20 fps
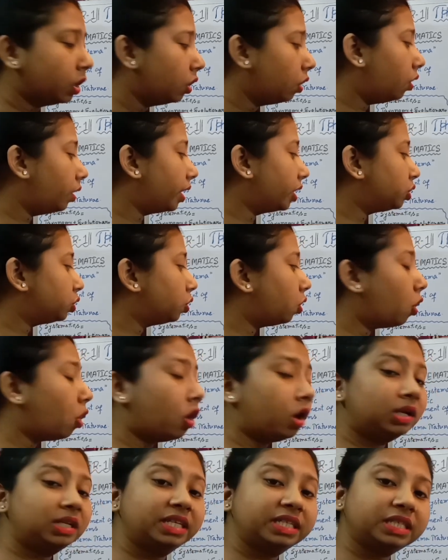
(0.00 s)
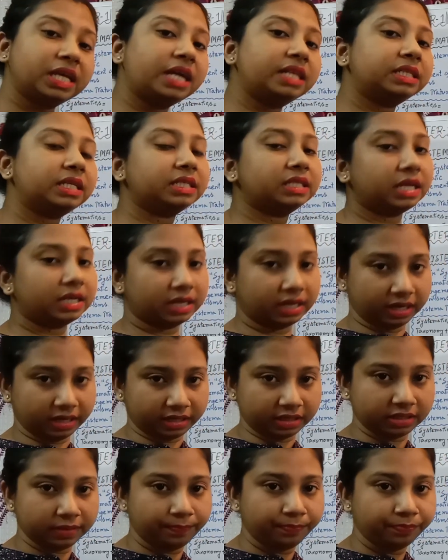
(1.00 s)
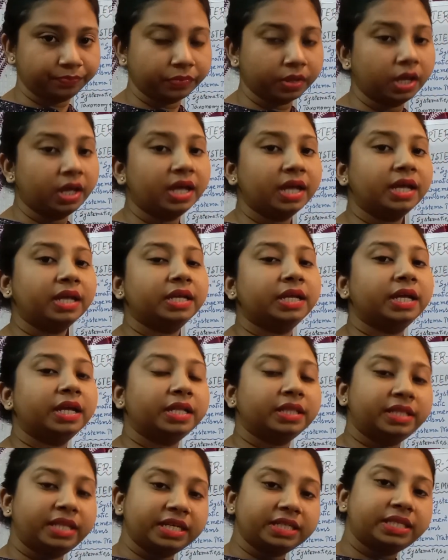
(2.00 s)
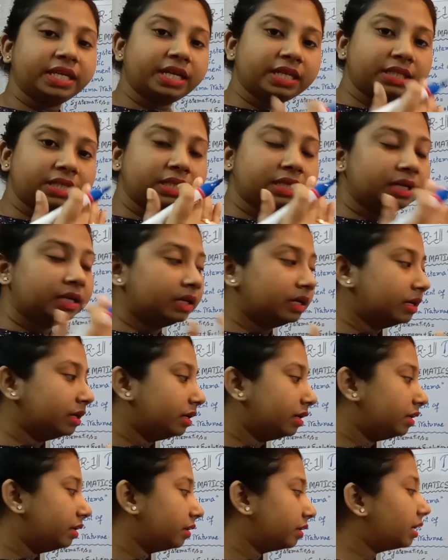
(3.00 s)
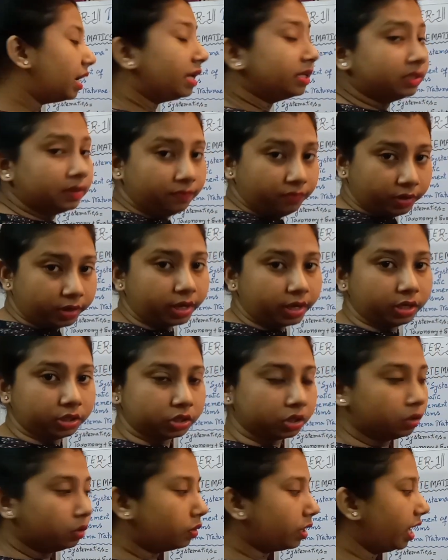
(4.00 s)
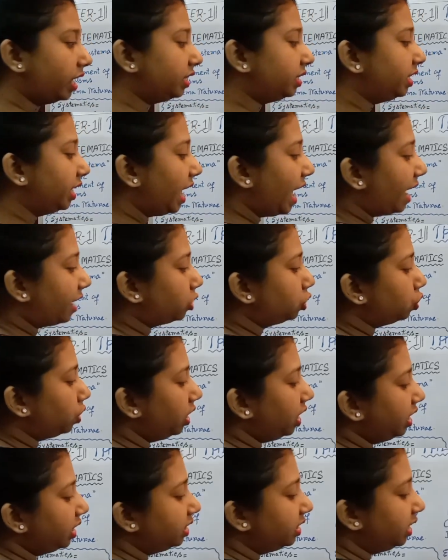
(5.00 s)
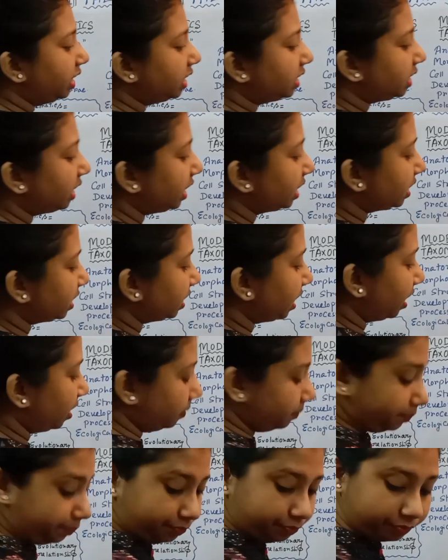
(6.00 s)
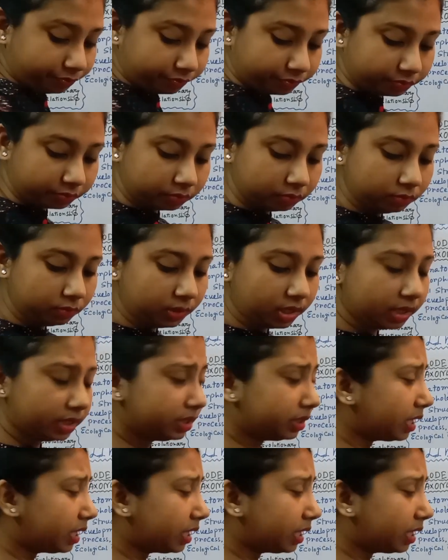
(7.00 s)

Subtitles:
Okay, so all these answers are correct. This is classification. Okay, actually this is the